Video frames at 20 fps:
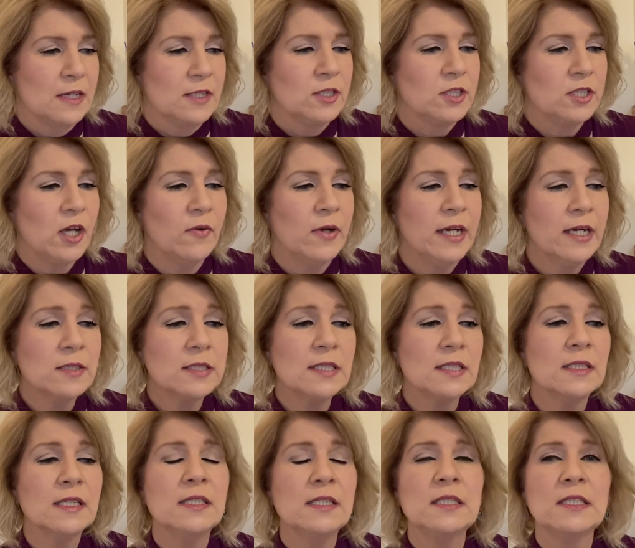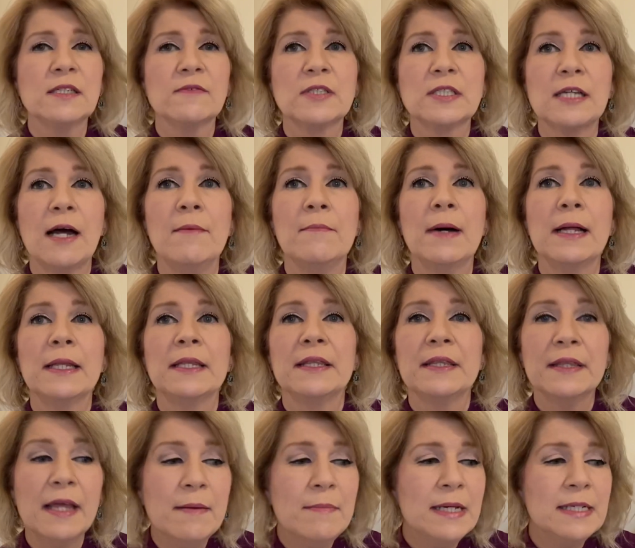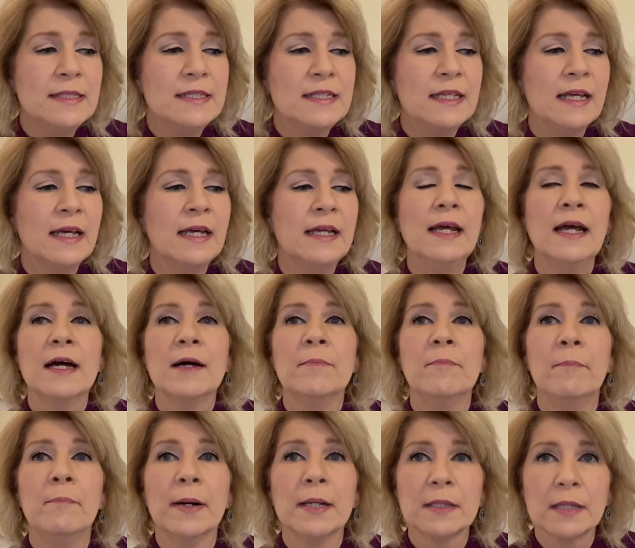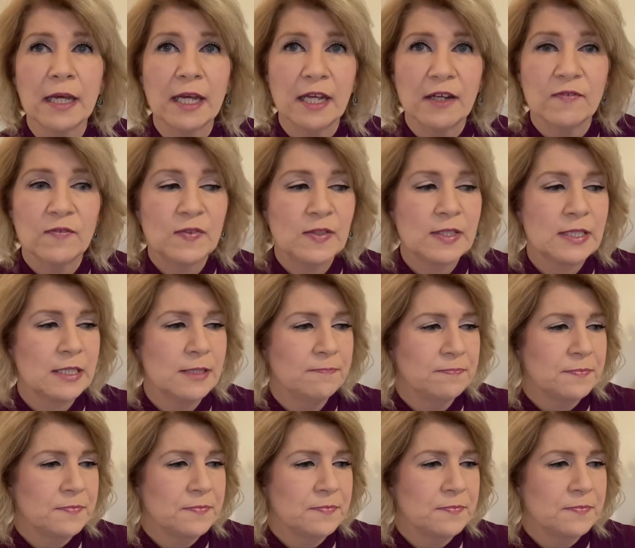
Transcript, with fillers: So here's a list of some limited beliefs.